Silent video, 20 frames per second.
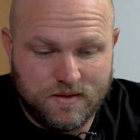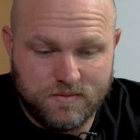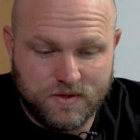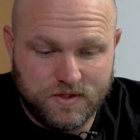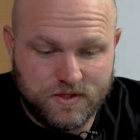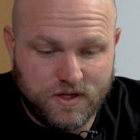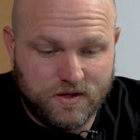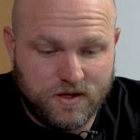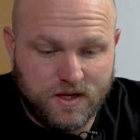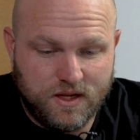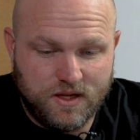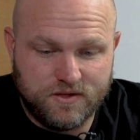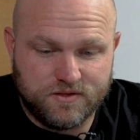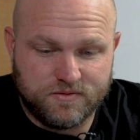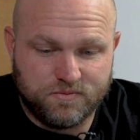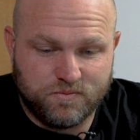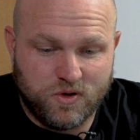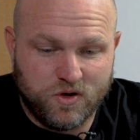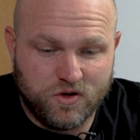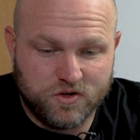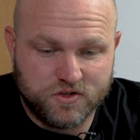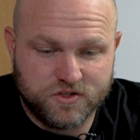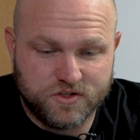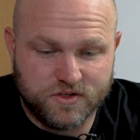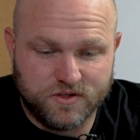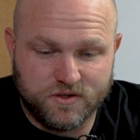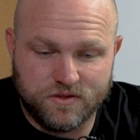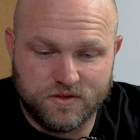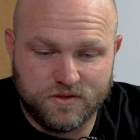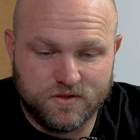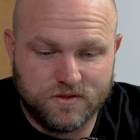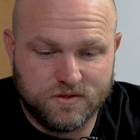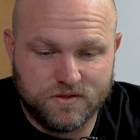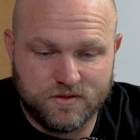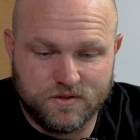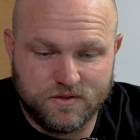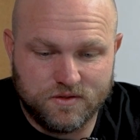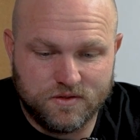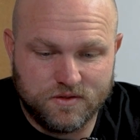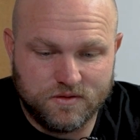Dude, he's pushing
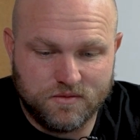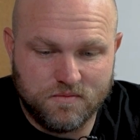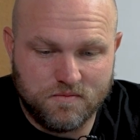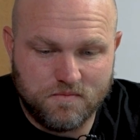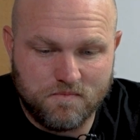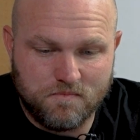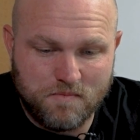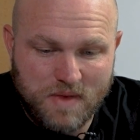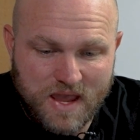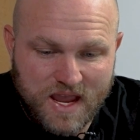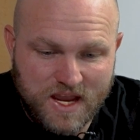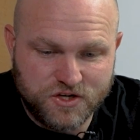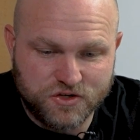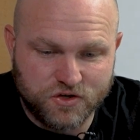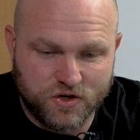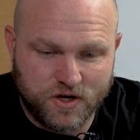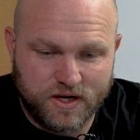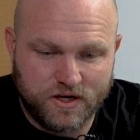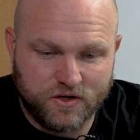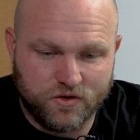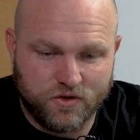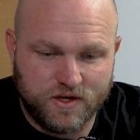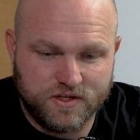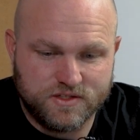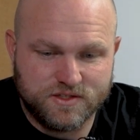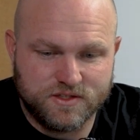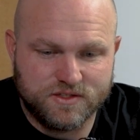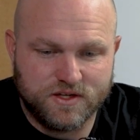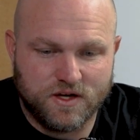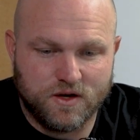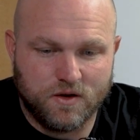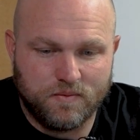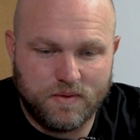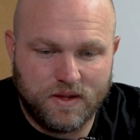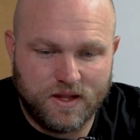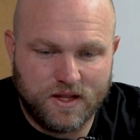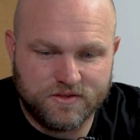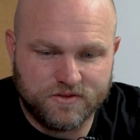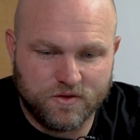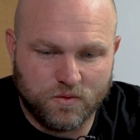major increases there. I
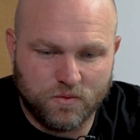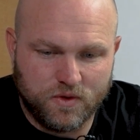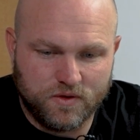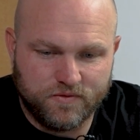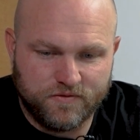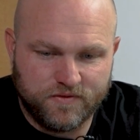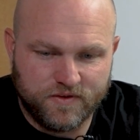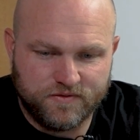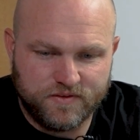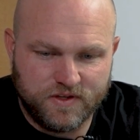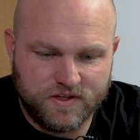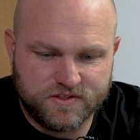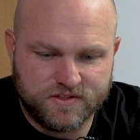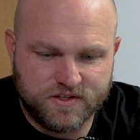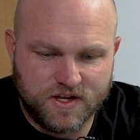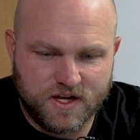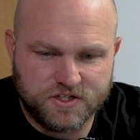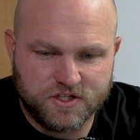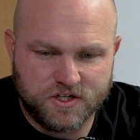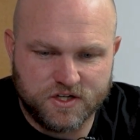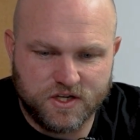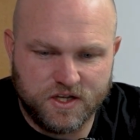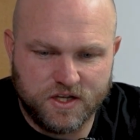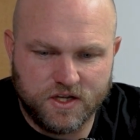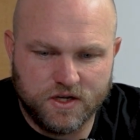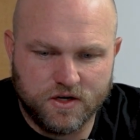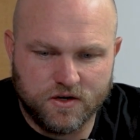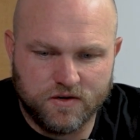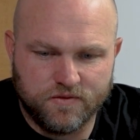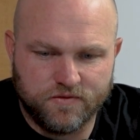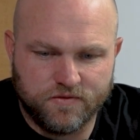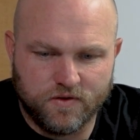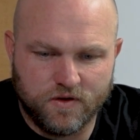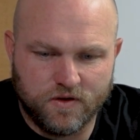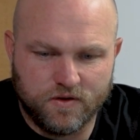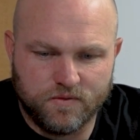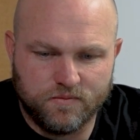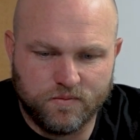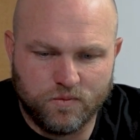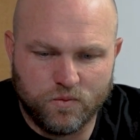mean, that's a 150 snatch in a year
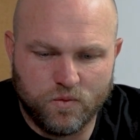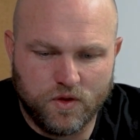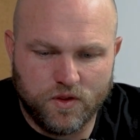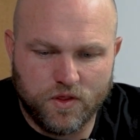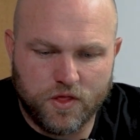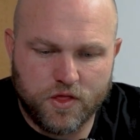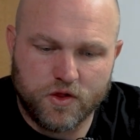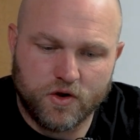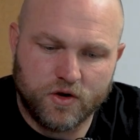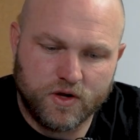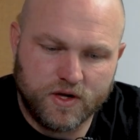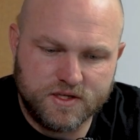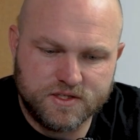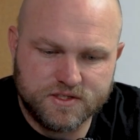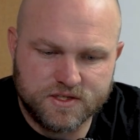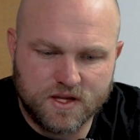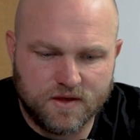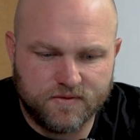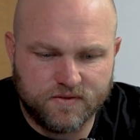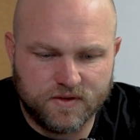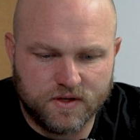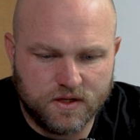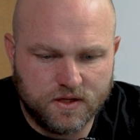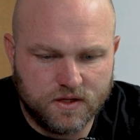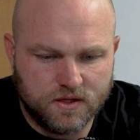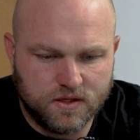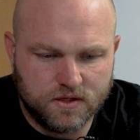from 137.